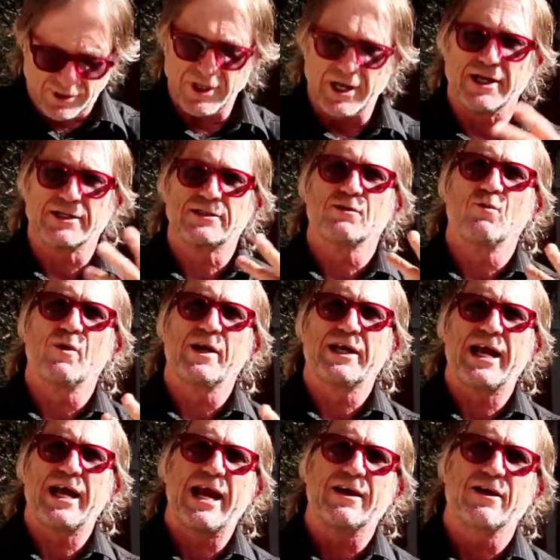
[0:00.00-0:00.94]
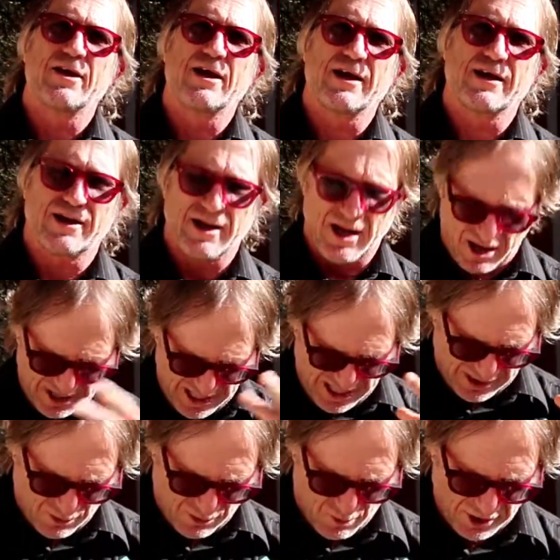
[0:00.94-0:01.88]
thing it's a weekend and I
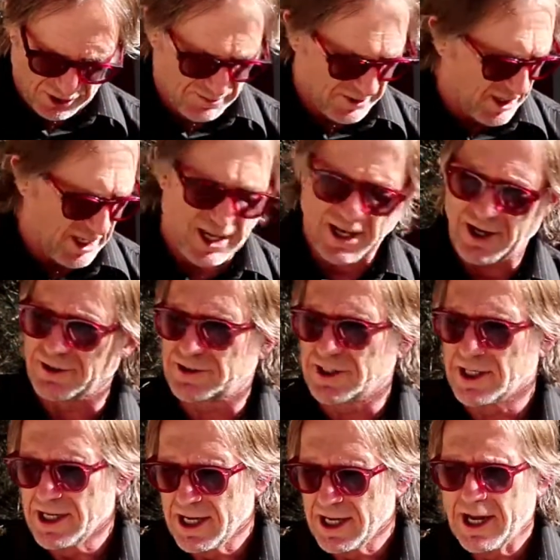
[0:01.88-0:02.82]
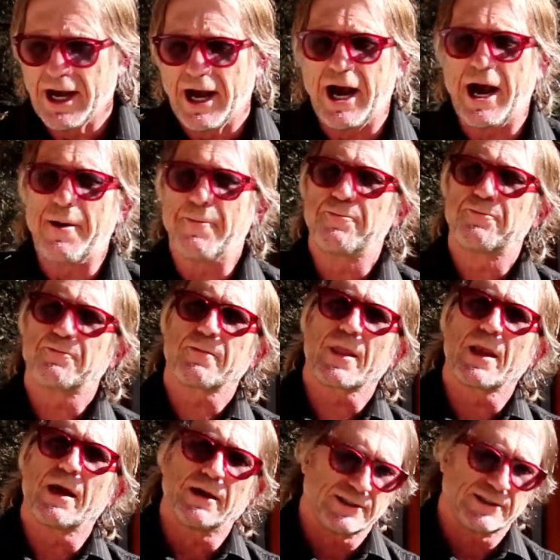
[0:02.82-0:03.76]
get to wash my clothes.
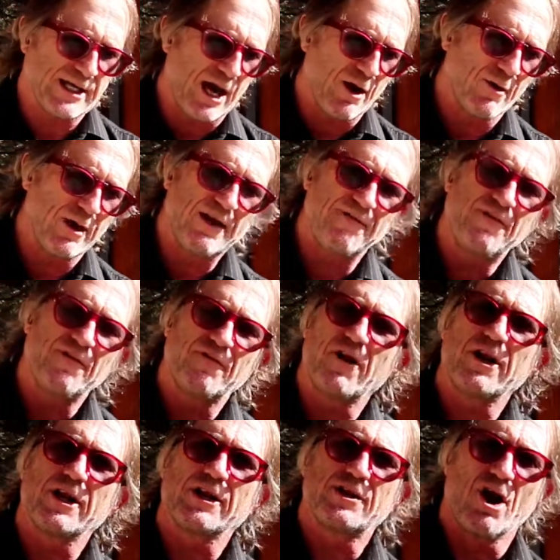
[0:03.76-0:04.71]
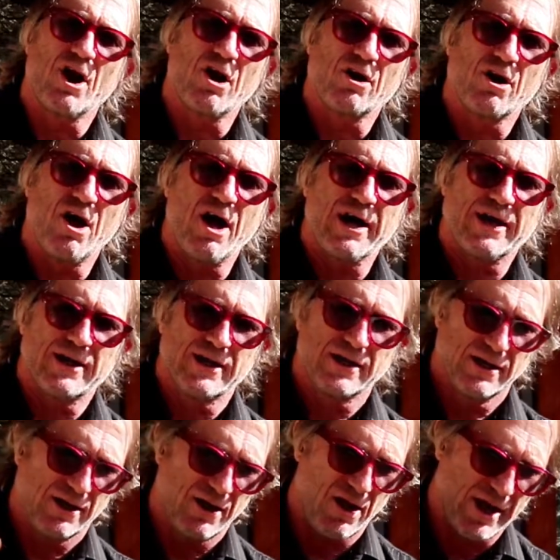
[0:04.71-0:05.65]
So if you've got a dog
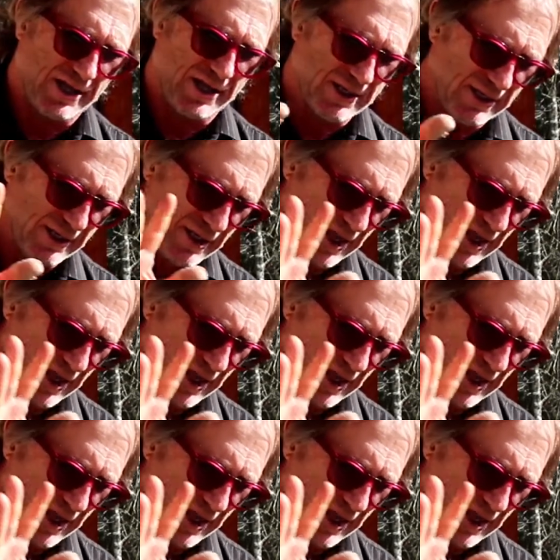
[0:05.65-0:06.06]
like